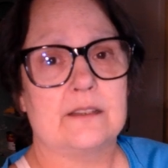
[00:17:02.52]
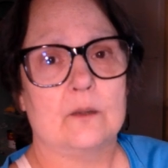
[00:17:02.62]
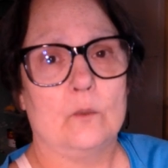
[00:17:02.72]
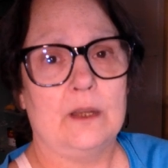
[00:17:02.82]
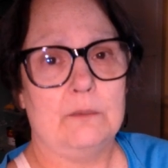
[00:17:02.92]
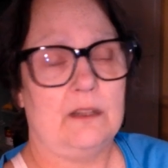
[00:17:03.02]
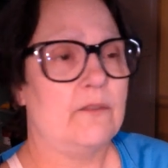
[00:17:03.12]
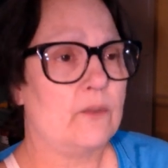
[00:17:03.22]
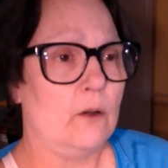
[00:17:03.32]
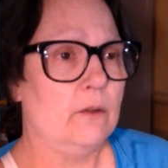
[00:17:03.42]
that women have
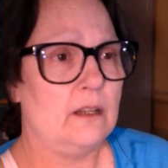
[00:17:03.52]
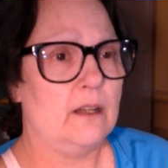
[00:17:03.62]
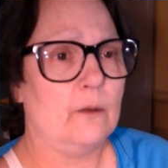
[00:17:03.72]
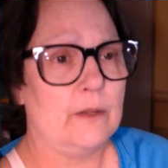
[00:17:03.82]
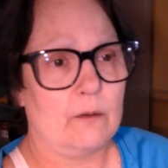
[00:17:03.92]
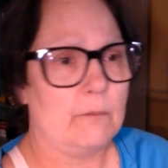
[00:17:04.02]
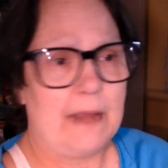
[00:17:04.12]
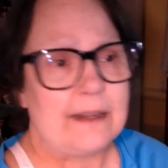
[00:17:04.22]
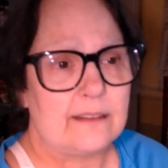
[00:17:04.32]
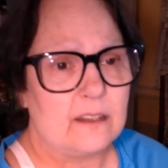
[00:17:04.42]
thrown in there when they were
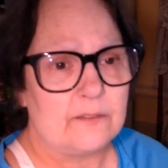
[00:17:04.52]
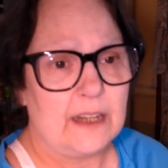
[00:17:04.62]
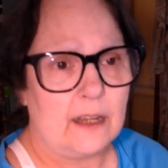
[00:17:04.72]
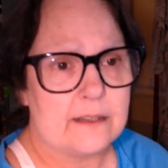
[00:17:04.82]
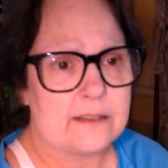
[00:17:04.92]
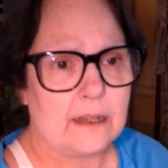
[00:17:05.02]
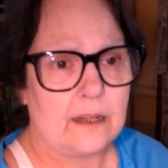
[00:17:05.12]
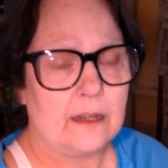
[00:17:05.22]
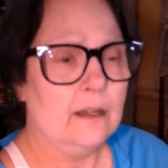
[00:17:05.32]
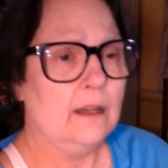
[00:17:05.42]
mad at their fiancé.